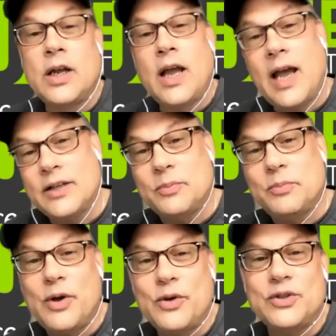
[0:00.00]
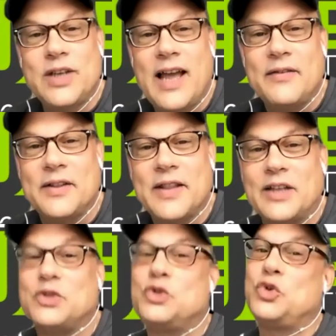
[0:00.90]
as opposed to having
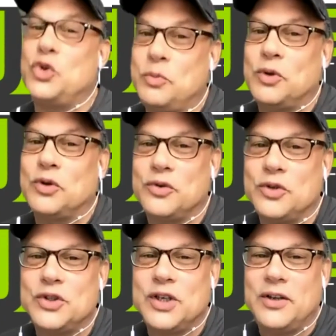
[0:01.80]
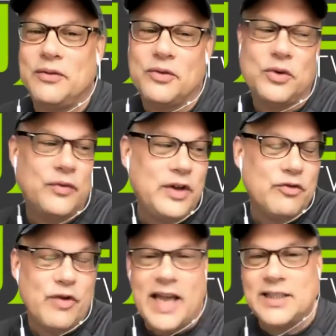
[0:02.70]
that super groovy
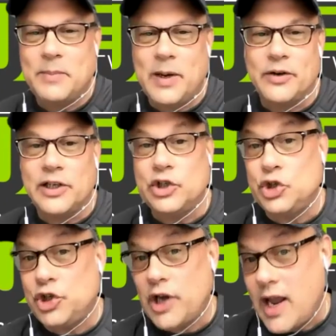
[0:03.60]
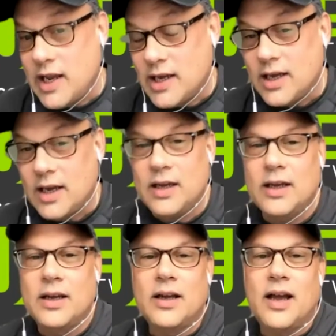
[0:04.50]
raspberry shake
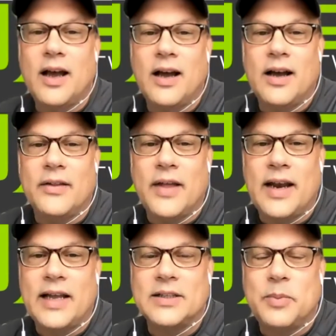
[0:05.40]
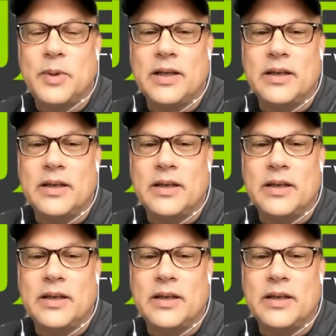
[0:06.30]
that has been